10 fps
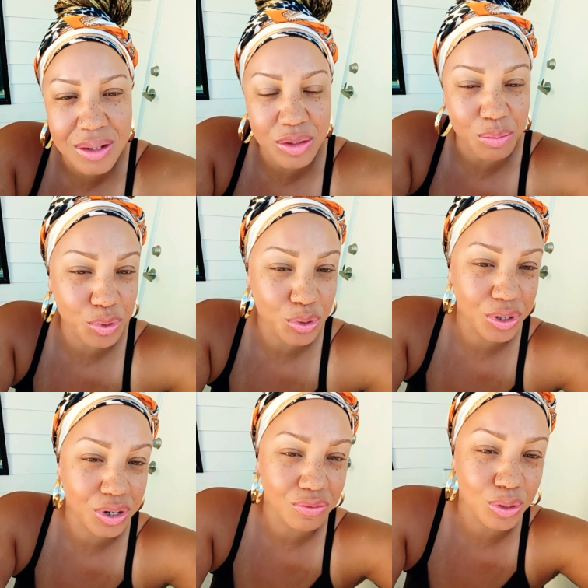
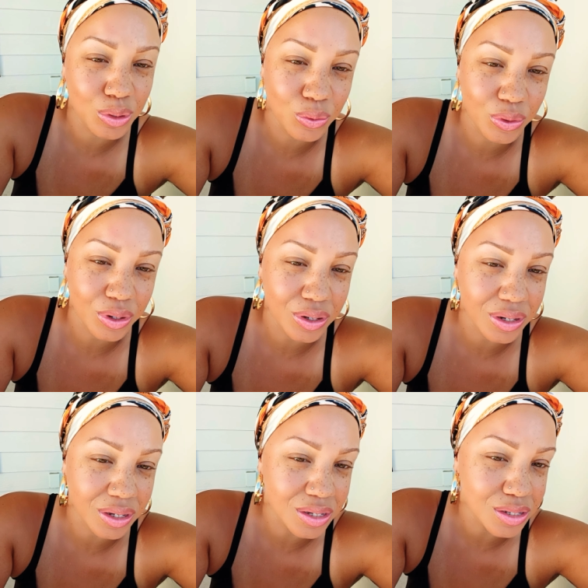beauty of the Lord
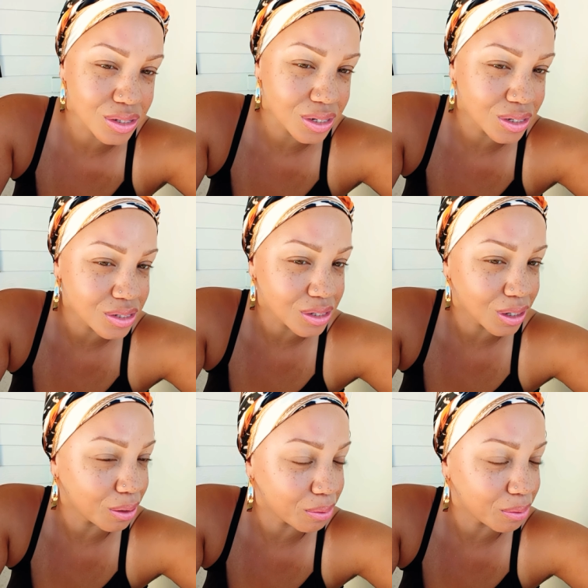is is um,